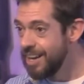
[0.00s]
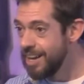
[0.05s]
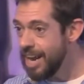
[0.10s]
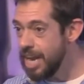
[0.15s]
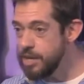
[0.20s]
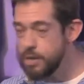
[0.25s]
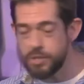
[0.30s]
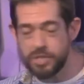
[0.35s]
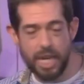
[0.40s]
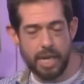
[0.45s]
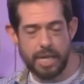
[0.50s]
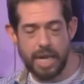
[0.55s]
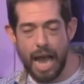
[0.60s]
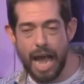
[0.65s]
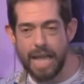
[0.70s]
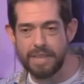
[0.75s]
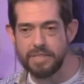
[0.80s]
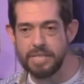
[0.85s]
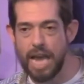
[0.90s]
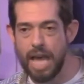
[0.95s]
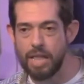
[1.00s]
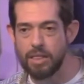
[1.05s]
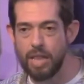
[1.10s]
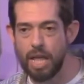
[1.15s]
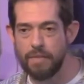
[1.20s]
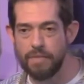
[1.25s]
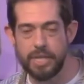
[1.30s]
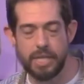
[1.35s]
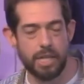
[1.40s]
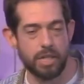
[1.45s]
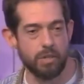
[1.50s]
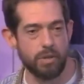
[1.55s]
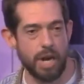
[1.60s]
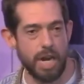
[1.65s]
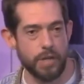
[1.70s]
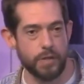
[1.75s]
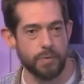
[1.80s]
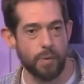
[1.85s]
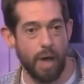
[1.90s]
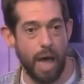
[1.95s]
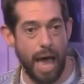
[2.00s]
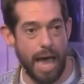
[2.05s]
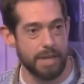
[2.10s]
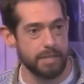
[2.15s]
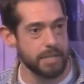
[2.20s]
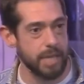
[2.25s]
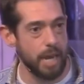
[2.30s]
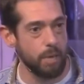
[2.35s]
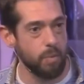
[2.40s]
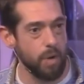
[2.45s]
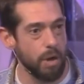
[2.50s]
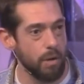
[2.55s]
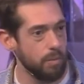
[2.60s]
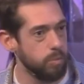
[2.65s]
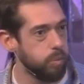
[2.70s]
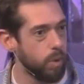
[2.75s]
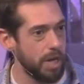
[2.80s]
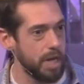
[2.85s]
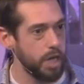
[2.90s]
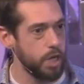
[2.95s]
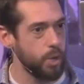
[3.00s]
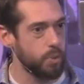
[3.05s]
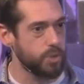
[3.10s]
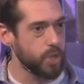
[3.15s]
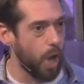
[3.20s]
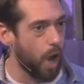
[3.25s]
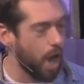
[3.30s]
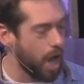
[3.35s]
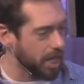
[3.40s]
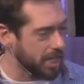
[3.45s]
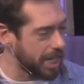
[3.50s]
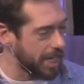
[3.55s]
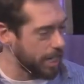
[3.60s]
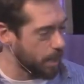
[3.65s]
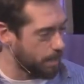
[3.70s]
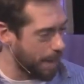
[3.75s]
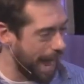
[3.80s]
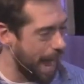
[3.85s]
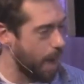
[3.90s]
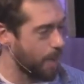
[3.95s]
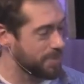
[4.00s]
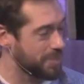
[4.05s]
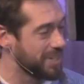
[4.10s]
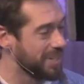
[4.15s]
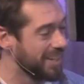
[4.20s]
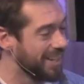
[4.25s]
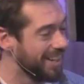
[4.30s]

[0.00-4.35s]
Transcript: And you say, God's not loving and graceful. I say, well, what are you talking about?